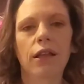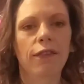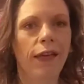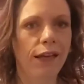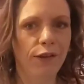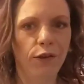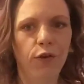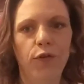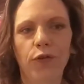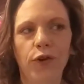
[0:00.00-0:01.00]
thank
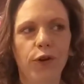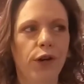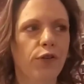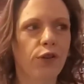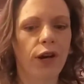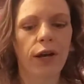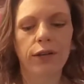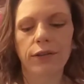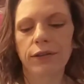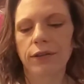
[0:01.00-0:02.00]
you for your
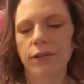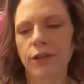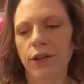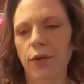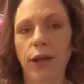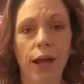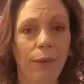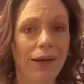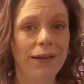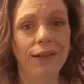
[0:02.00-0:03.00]
interest. You know, can't
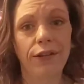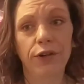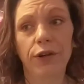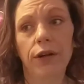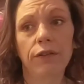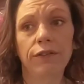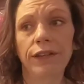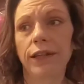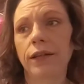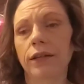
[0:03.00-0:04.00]
wait to see your nail
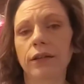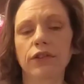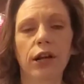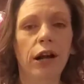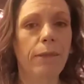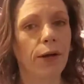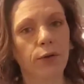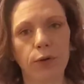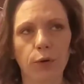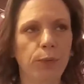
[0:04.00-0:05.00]
fee. Check out my
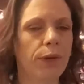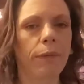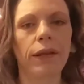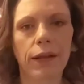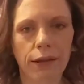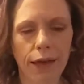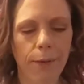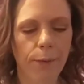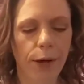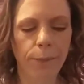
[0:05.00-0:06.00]
group, something like
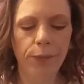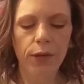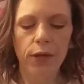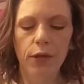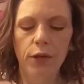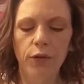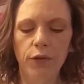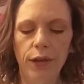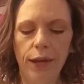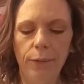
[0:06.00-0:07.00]
that, right? So
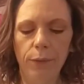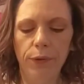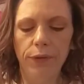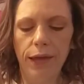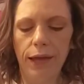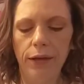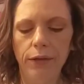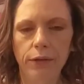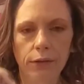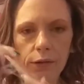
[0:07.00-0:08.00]
then I will put that
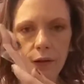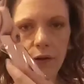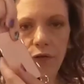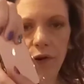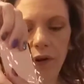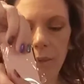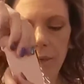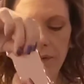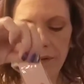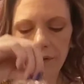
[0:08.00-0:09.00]
in front of the
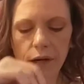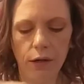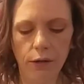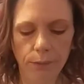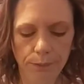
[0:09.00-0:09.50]
business card.